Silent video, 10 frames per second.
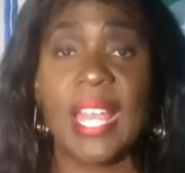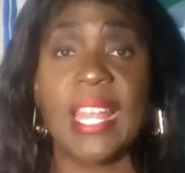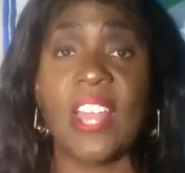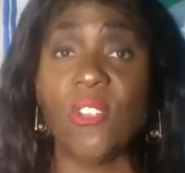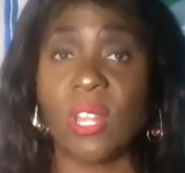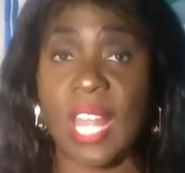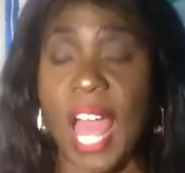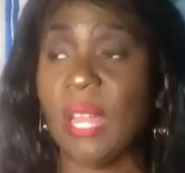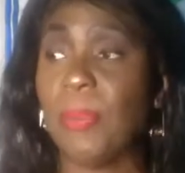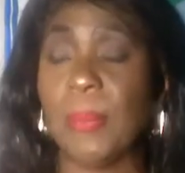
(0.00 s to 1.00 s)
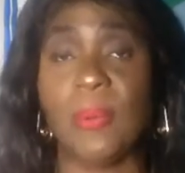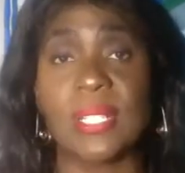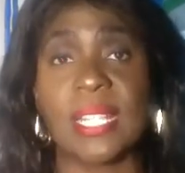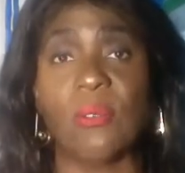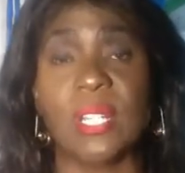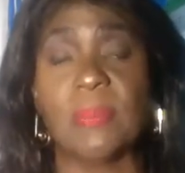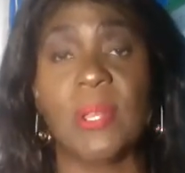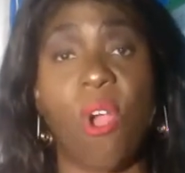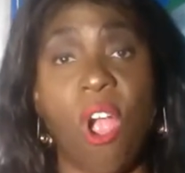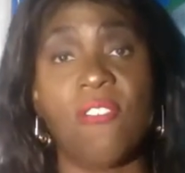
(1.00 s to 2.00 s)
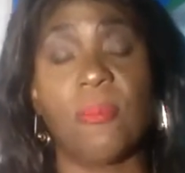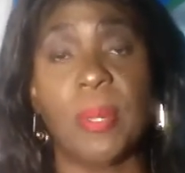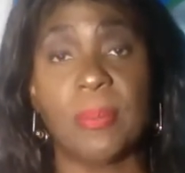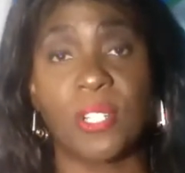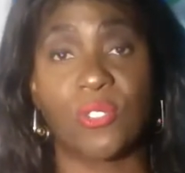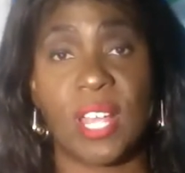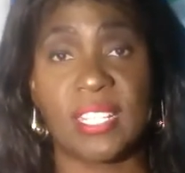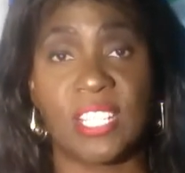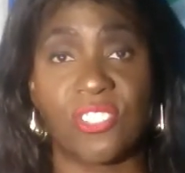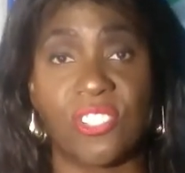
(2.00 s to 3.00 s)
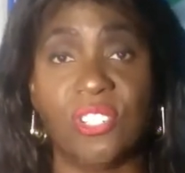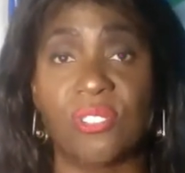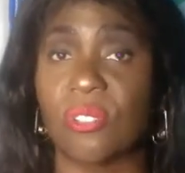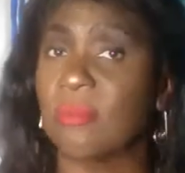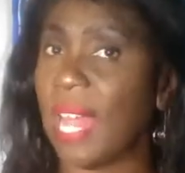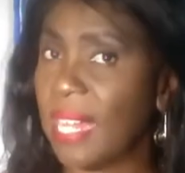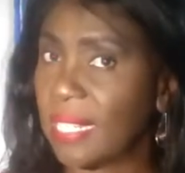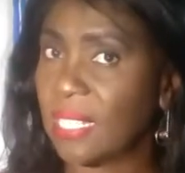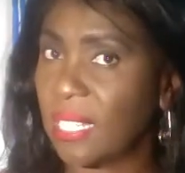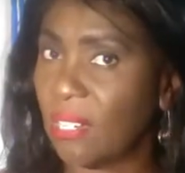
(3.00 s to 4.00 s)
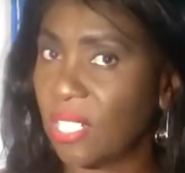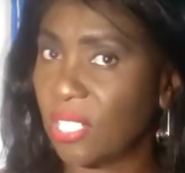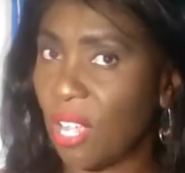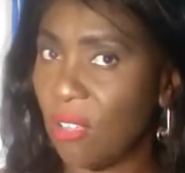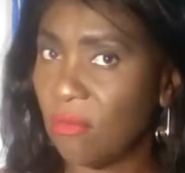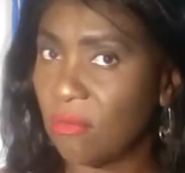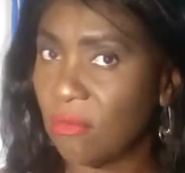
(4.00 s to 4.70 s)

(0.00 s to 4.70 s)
And I know a lot of people say, well, it's been hard for people to transition to YouTube. Not necessarily so.